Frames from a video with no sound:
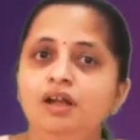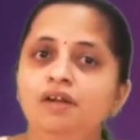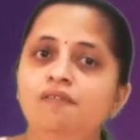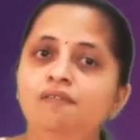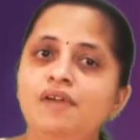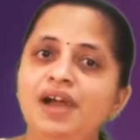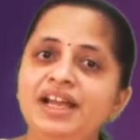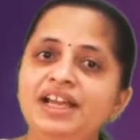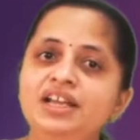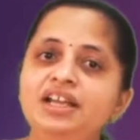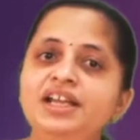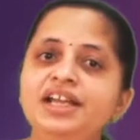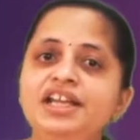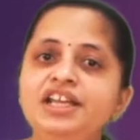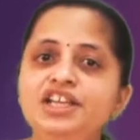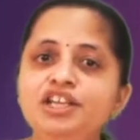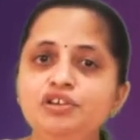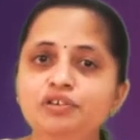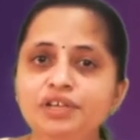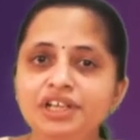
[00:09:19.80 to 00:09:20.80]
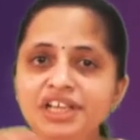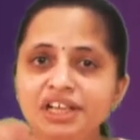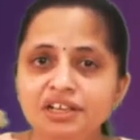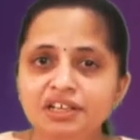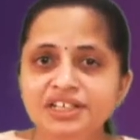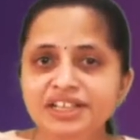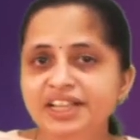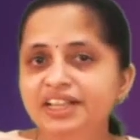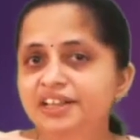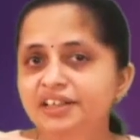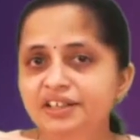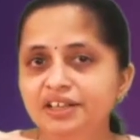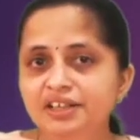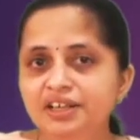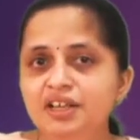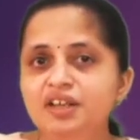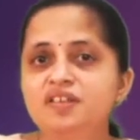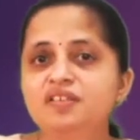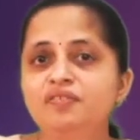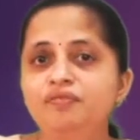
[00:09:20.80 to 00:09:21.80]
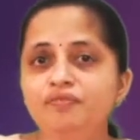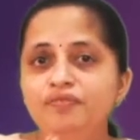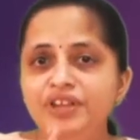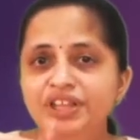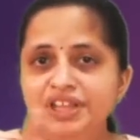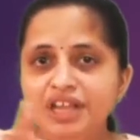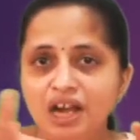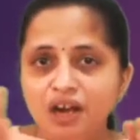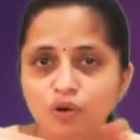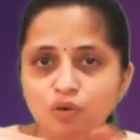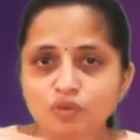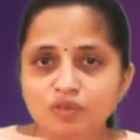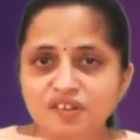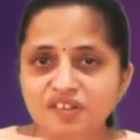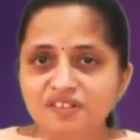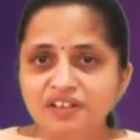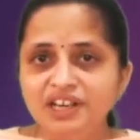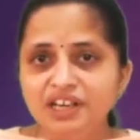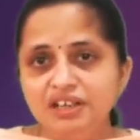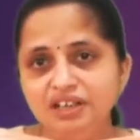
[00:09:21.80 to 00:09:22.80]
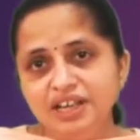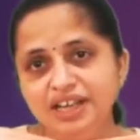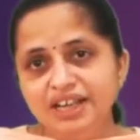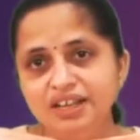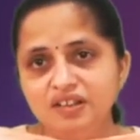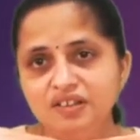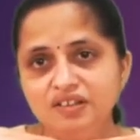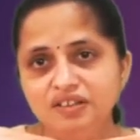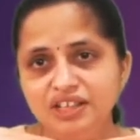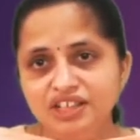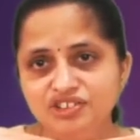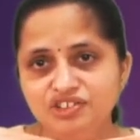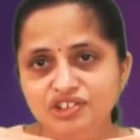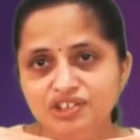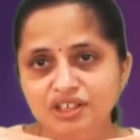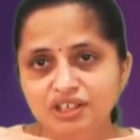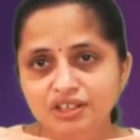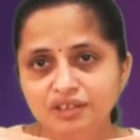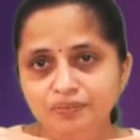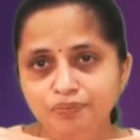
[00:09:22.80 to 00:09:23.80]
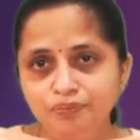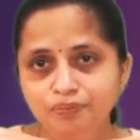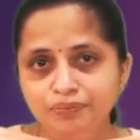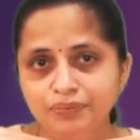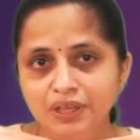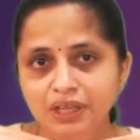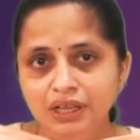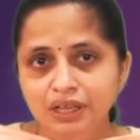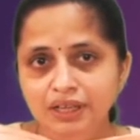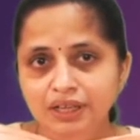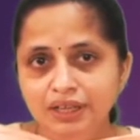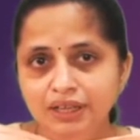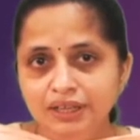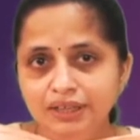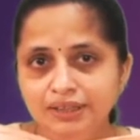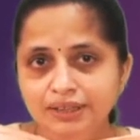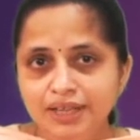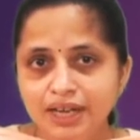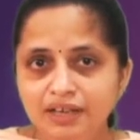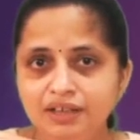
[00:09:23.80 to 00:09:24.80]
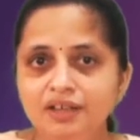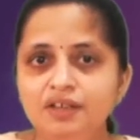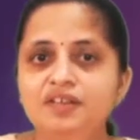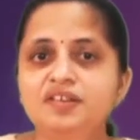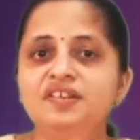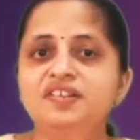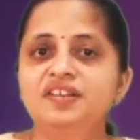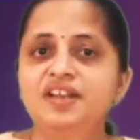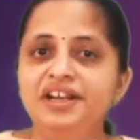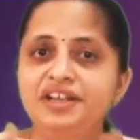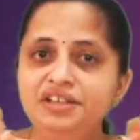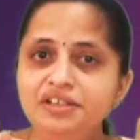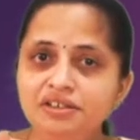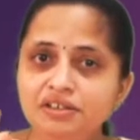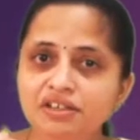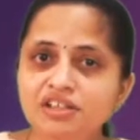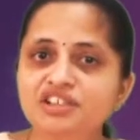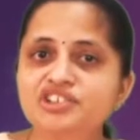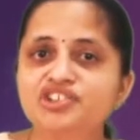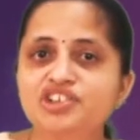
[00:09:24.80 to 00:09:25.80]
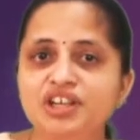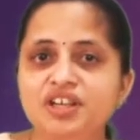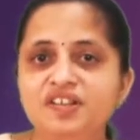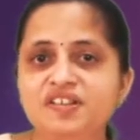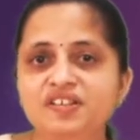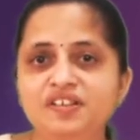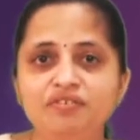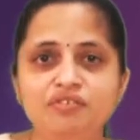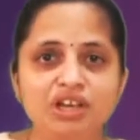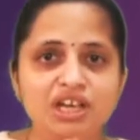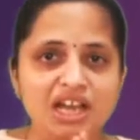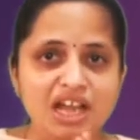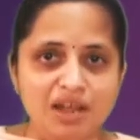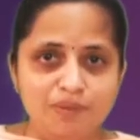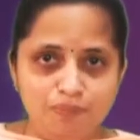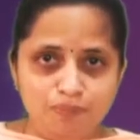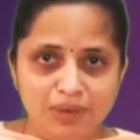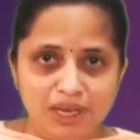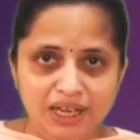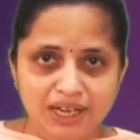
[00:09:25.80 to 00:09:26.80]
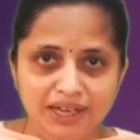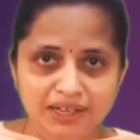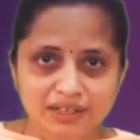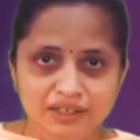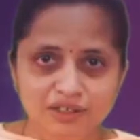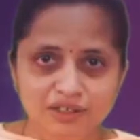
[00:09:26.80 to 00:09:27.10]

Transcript: While in union territories without state legislature, that is central GST will apply